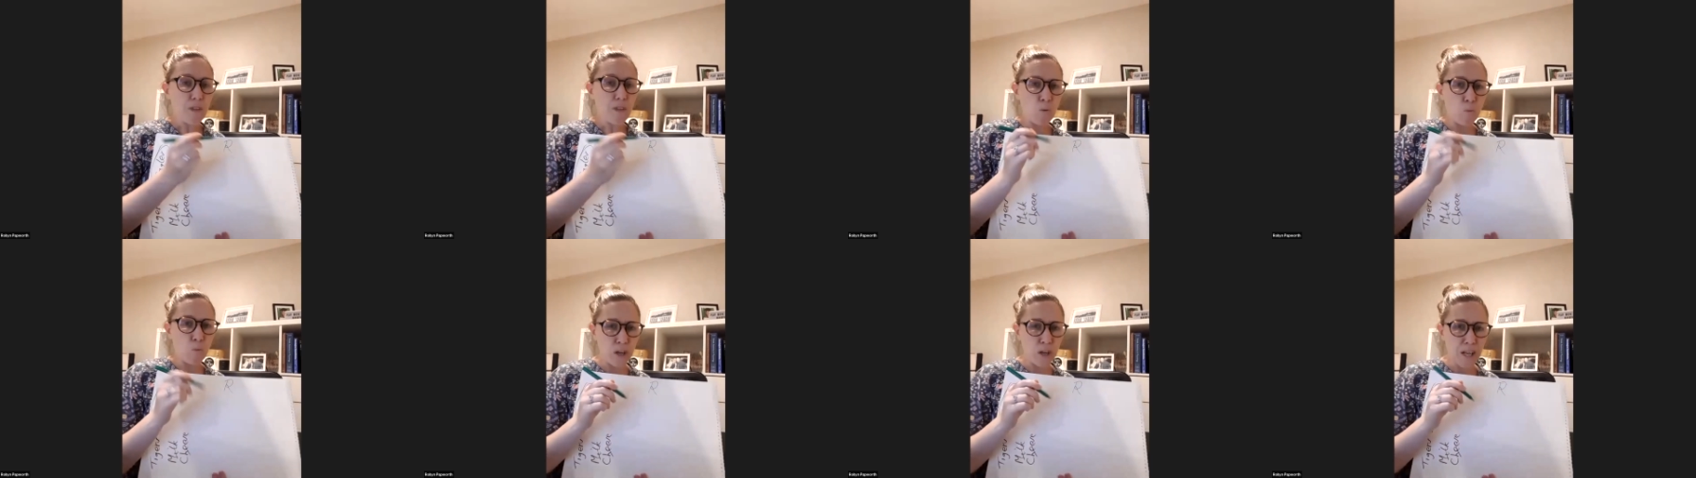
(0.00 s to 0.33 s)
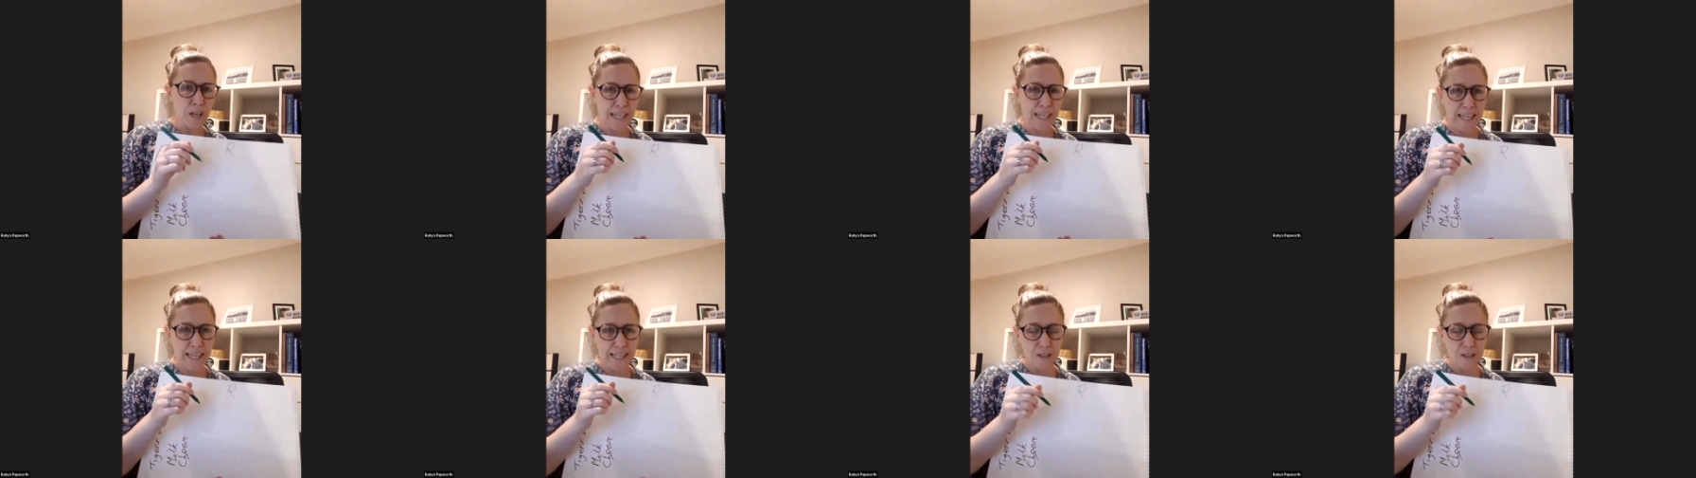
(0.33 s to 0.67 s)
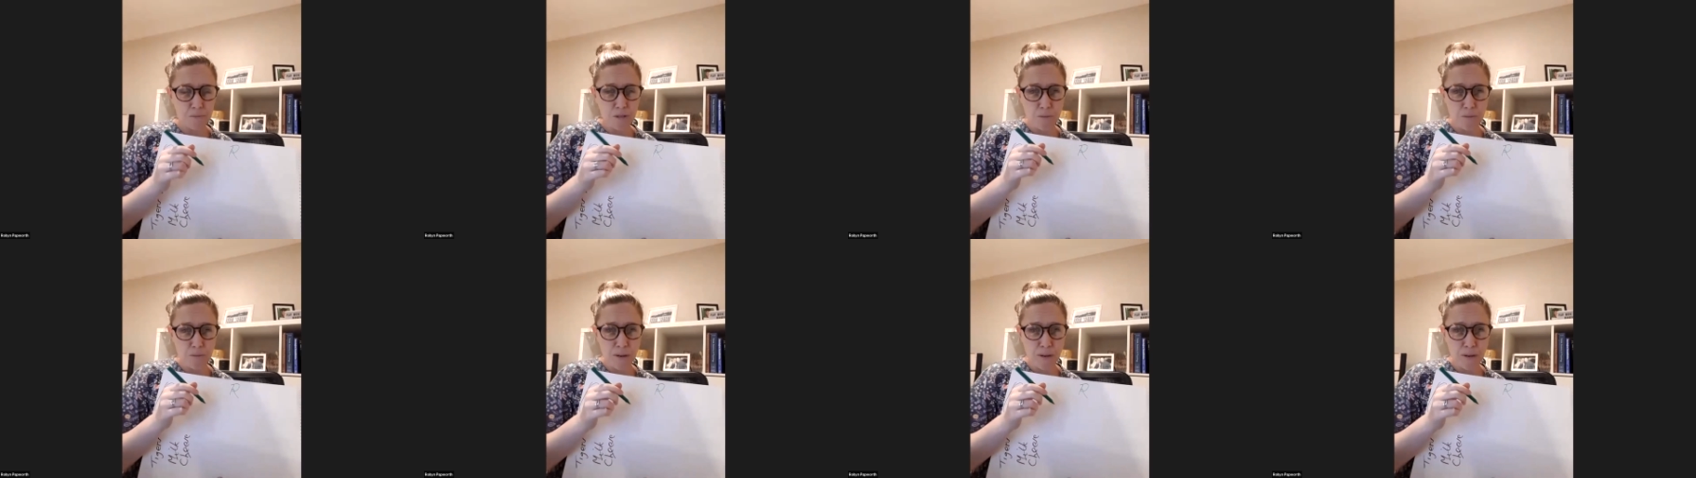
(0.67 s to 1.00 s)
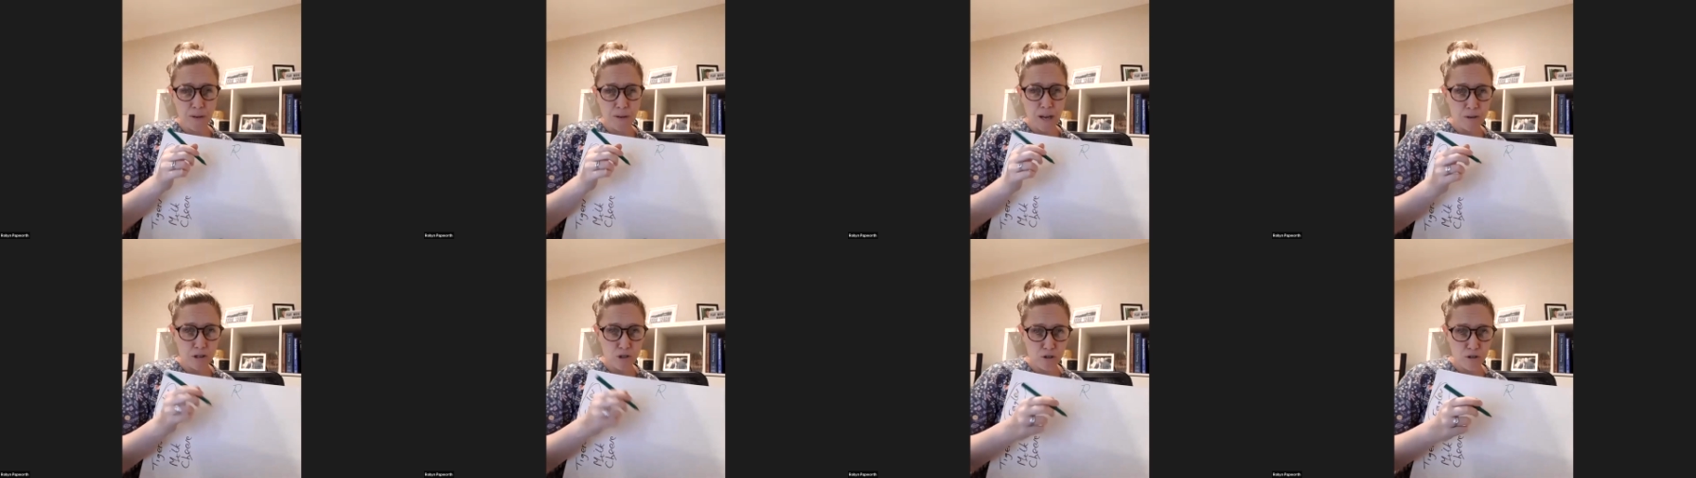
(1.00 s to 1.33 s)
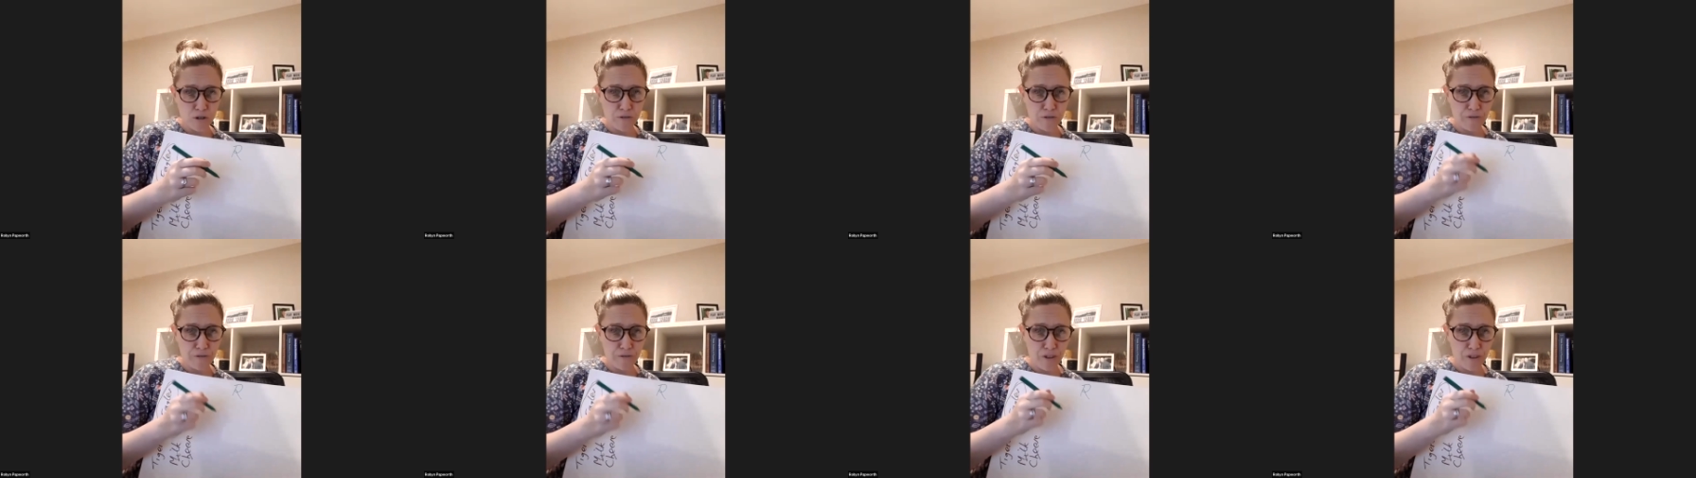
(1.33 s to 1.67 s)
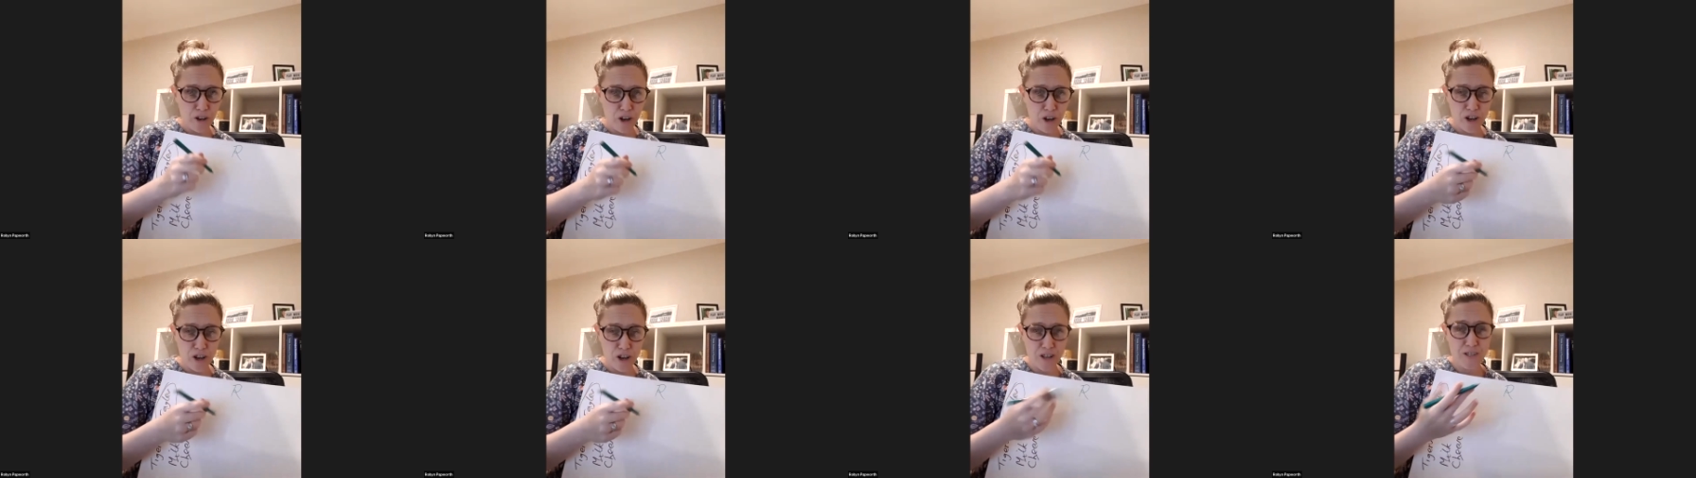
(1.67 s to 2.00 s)
What I need them to be able to do
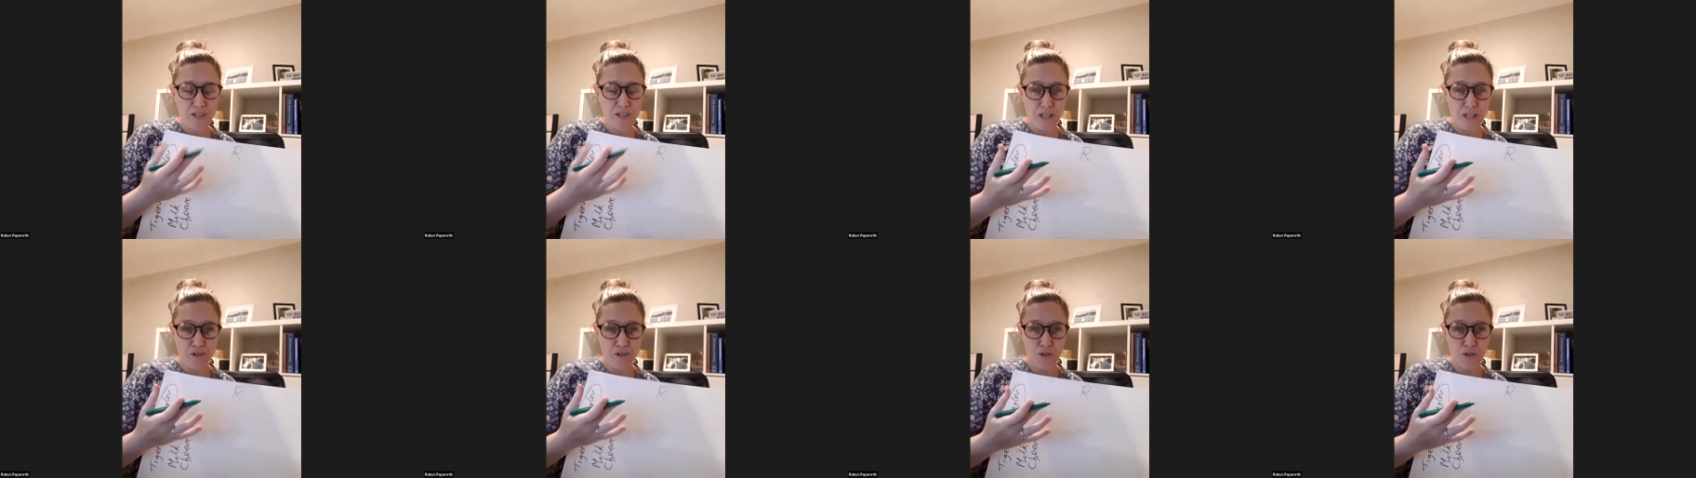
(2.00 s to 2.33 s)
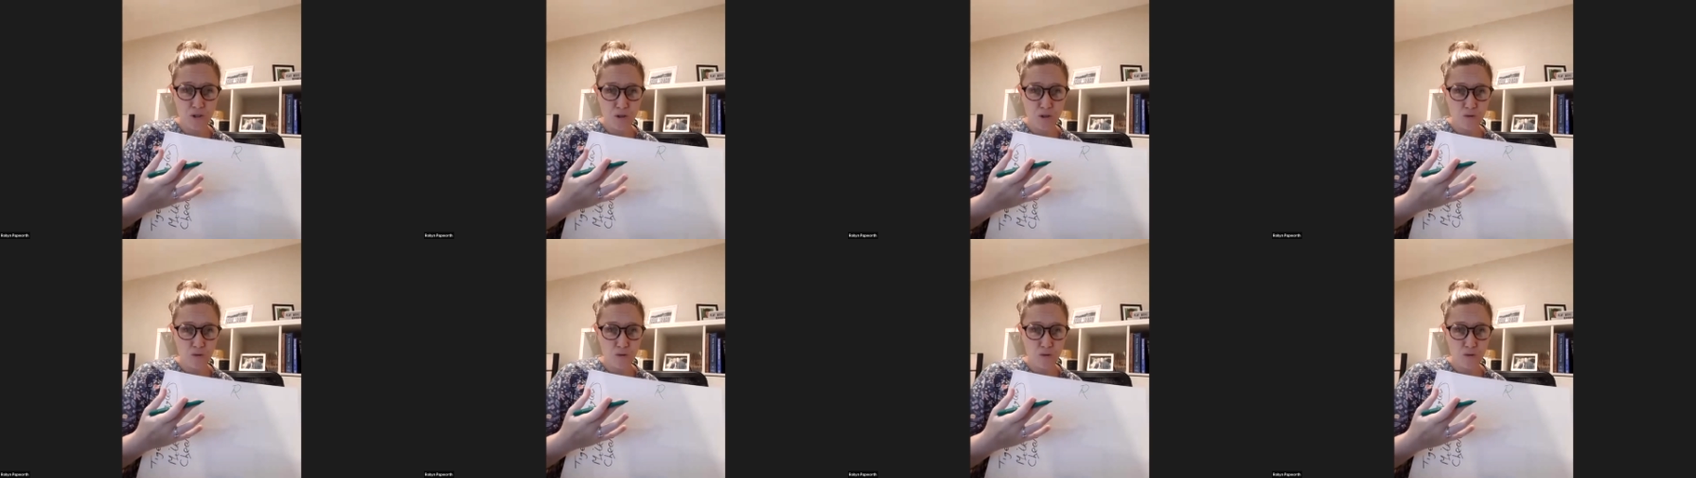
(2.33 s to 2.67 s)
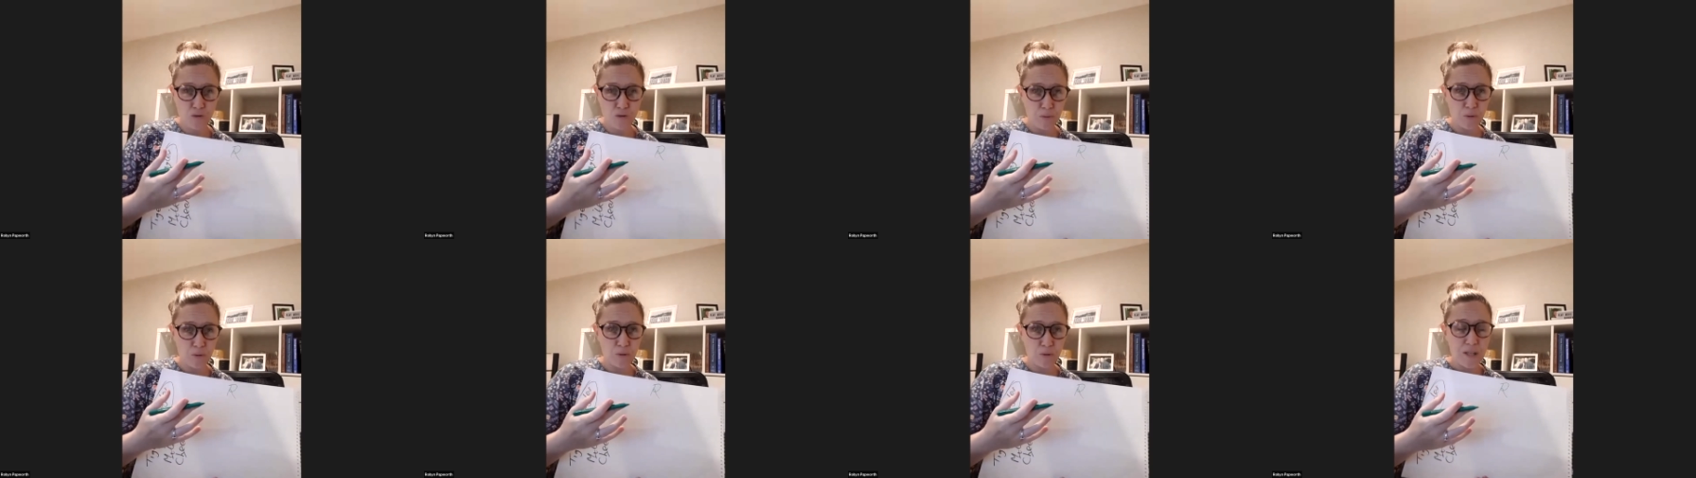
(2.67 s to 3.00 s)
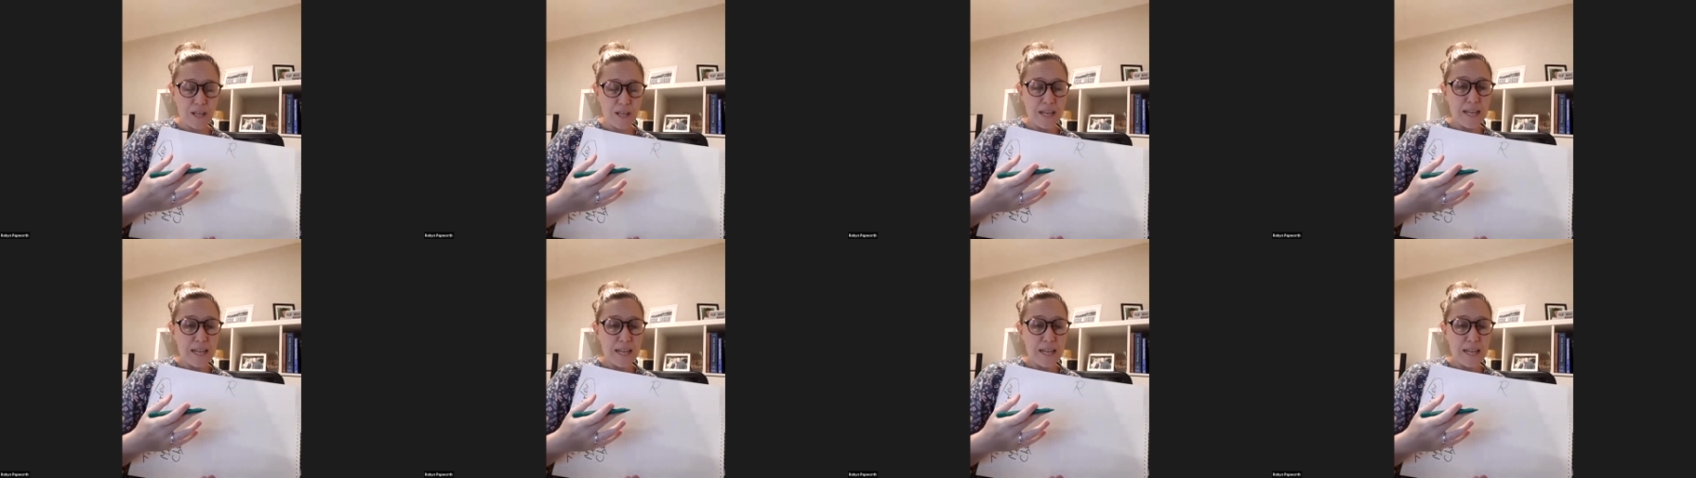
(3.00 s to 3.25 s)
first is scribble.